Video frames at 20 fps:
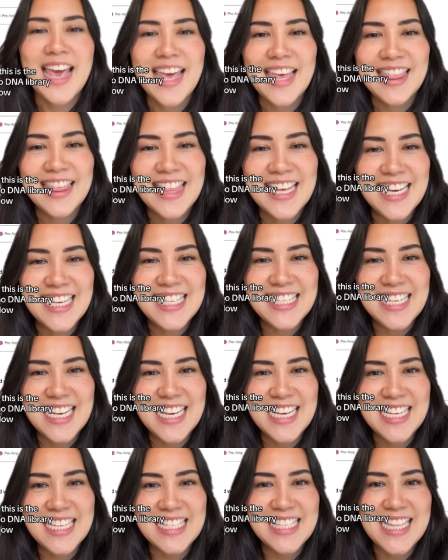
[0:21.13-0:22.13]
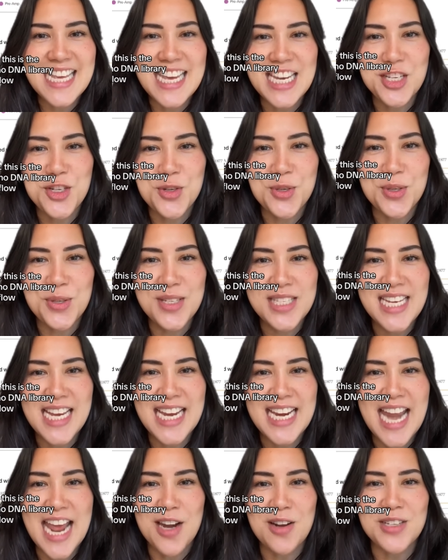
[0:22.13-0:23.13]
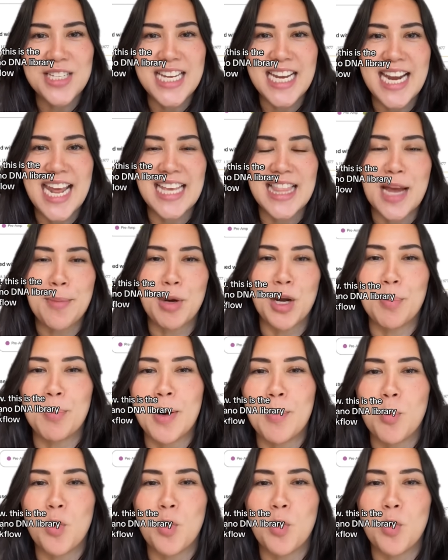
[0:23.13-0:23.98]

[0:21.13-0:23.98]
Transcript: This is the TruSeq Nano DNA Library Prep